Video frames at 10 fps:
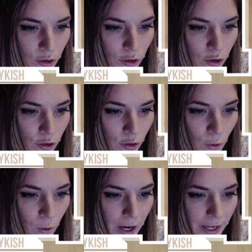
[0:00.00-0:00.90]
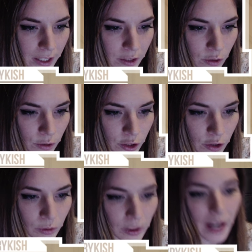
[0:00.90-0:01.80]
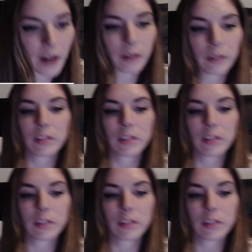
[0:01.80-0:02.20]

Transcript: too quiet or too loud,